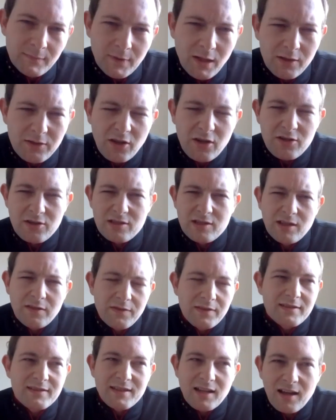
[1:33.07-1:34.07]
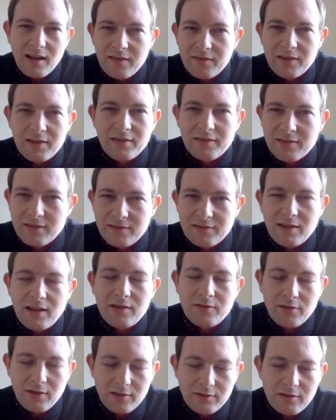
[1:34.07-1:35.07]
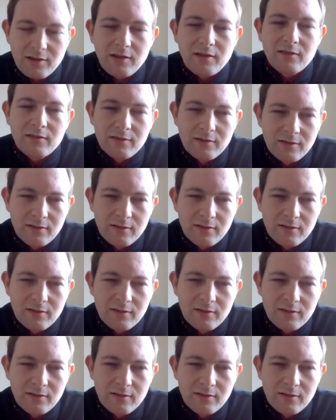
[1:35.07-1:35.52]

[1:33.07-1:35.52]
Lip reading: Or don't you just love the start of this Star Trek tune?